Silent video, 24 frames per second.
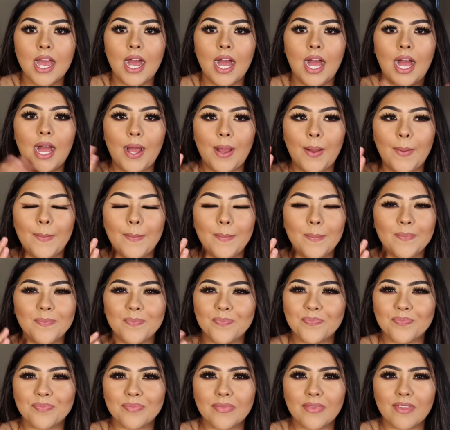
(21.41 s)

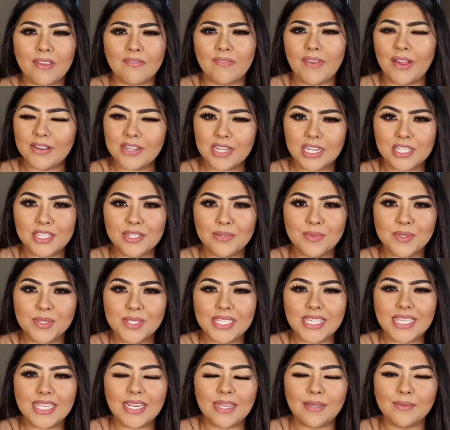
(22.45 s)
foundation
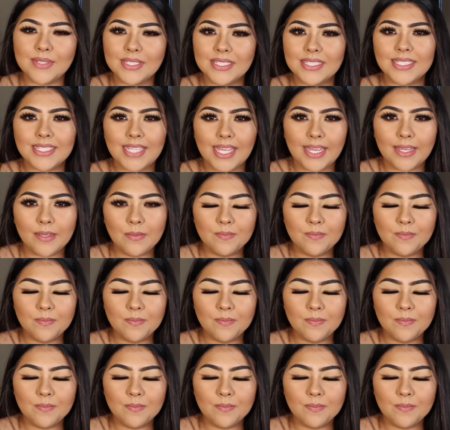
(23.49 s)
routine, I would say.